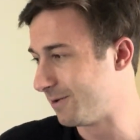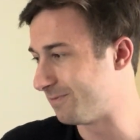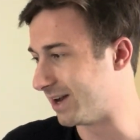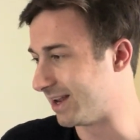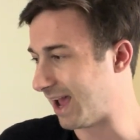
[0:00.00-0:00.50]

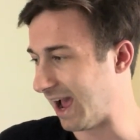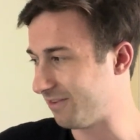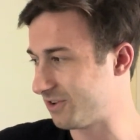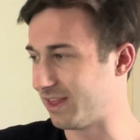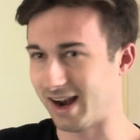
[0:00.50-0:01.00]
But
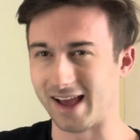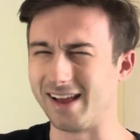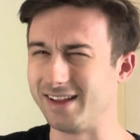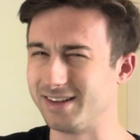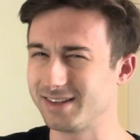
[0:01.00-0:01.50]
after that,
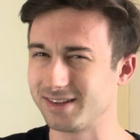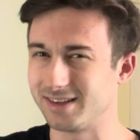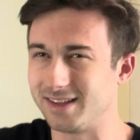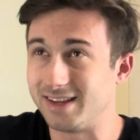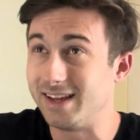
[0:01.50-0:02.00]

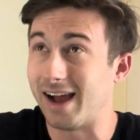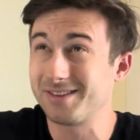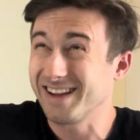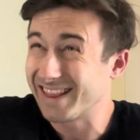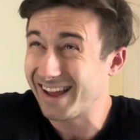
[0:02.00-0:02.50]

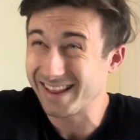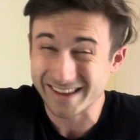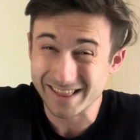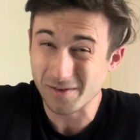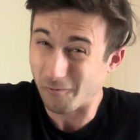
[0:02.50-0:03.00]
outside of that, like
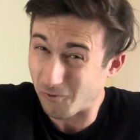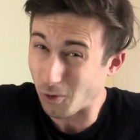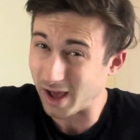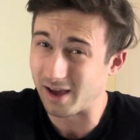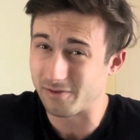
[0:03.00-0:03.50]

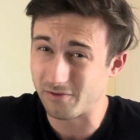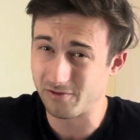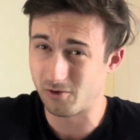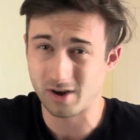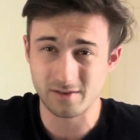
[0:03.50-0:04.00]

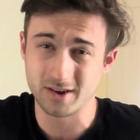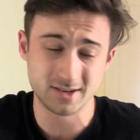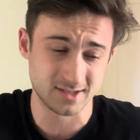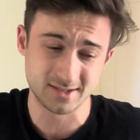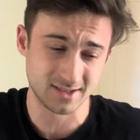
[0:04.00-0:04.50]
4.5 years,